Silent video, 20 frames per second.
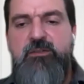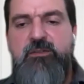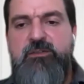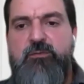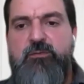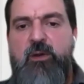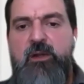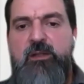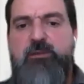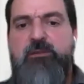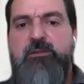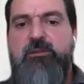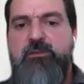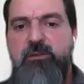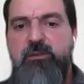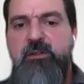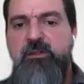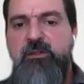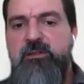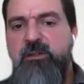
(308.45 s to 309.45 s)
when to do
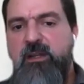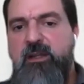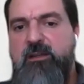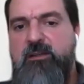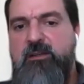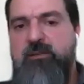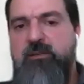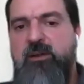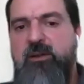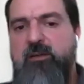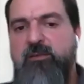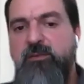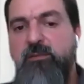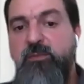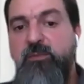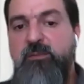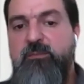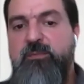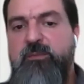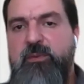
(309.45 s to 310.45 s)
it. and you have to
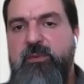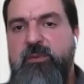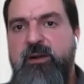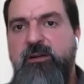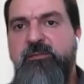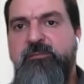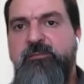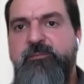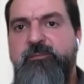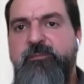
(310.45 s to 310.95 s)
be prepared.